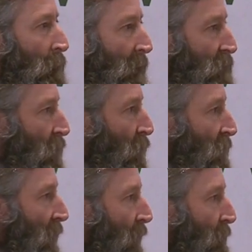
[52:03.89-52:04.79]
based on
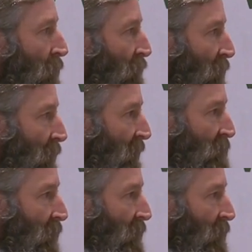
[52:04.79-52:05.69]
what's happened over the
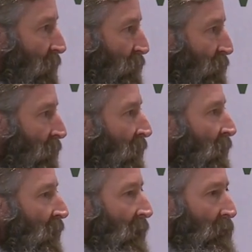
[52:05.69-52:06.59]
last eight years.
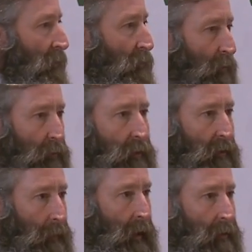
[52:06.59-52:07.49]
And the truth of
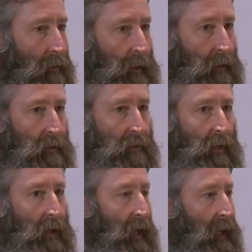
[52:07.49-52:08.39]
the matter is,
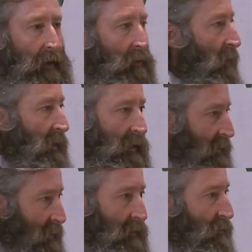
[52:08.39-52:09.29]
I didn't create
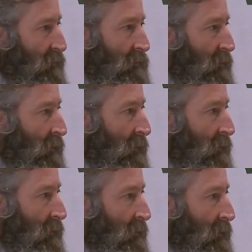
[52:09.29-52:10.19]
any of this.
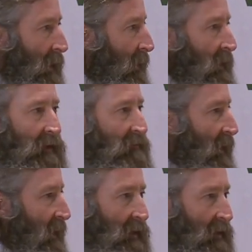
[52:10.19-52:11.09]
I didn't
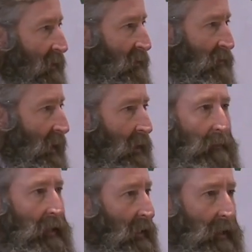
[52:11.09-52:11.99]
invent any of this. I didn't
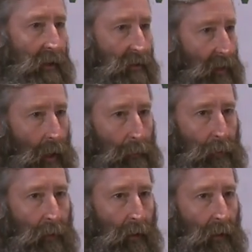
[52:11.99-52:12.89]
make any of this
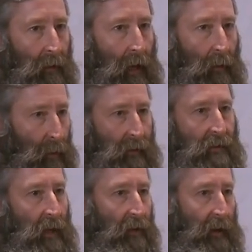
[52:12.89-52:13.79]
up. I went to
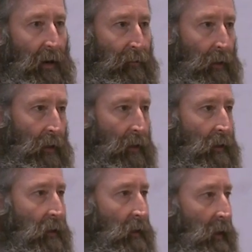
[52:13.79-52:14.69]
South Africa
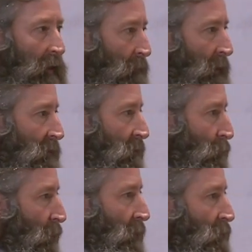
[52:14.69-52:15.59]
and I met
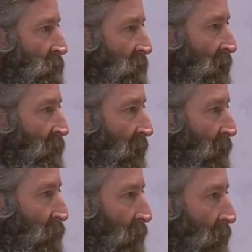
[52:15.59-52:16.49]
some breeders in South
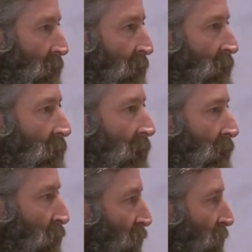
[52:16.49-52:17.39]
Africa
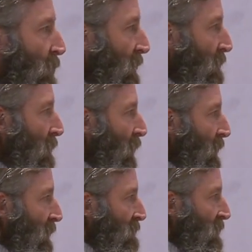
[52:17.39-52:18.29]
I learned about the
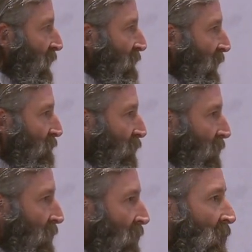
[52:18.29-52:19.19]
market in South
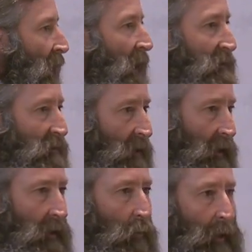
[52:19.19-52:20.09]
Africa. I
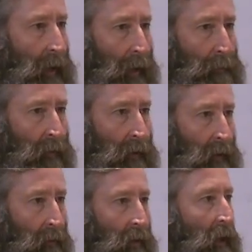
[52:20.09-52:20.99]
studied what happened
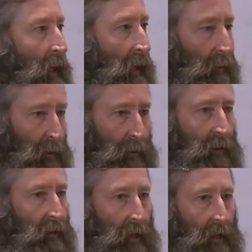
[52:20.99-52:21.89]
there. I looked
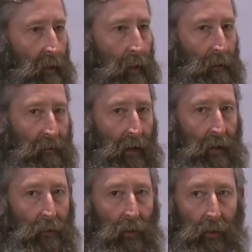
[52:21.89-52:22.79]
at the economic
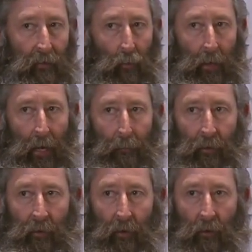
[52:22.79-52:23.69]
viability of what
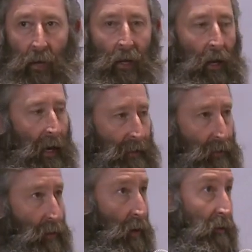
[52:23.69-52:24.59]
happened there. I
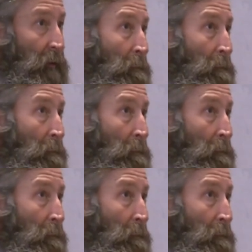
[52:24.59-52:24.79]
saw the